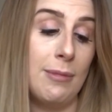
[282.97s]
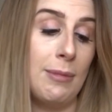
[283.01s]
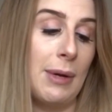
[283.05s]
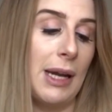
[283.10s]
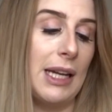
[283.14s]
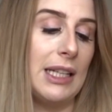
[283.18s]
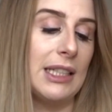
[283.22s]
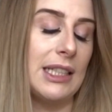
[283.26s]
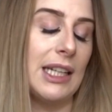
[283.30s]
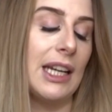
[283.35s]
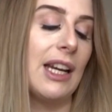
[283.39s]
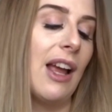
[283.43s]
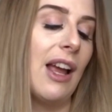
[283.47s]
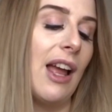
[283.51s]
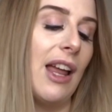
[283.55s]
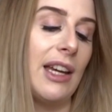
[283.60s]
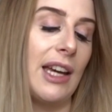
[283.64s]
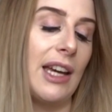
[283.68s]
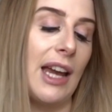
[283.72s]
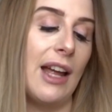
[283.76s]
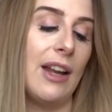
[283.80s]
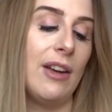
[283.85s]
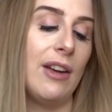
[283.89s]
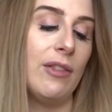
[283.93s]
amazing,
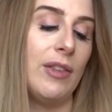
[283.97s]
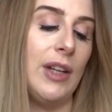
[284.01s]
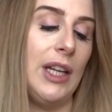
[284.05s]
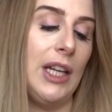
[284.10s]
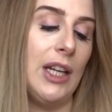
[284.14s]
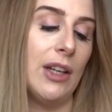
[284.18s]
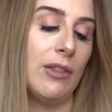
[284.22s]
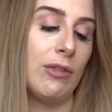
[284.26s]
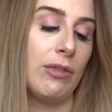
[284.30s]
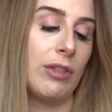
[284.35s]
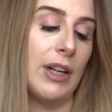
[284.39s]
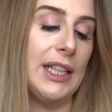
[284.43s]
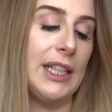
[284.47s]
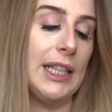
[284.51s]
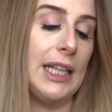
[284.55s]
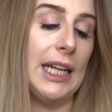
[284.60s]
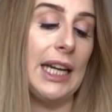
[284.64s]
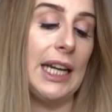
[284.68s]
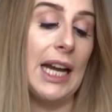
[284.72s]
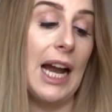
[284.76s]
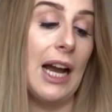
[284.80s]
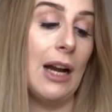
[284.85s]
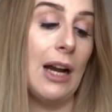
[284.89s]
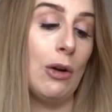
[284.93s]
again vegan
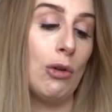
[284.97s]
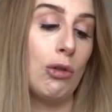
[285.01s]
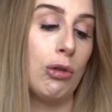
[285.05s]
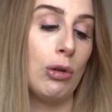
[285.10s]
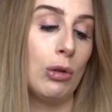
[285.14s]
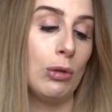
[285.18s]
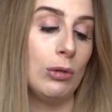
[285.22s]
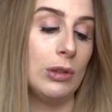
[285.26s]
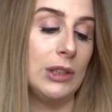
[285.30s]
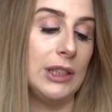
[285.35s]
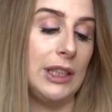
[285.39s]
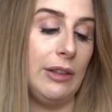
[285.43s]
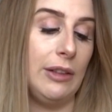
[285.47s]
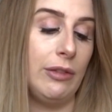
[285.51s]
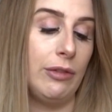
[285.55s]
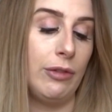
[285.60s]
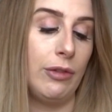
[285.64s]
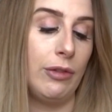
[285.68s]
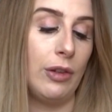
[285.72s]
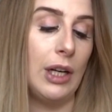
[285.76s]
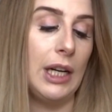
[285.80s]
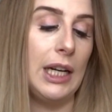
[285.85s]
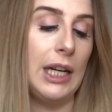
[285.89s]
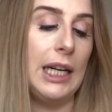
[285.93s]
friendly and cruelty
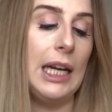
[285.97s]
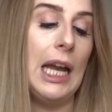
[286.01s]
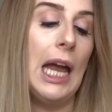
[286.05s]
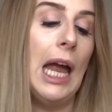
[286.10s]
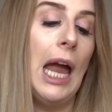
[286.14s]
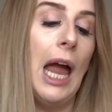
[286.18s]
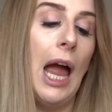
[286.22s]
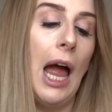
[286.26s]
free.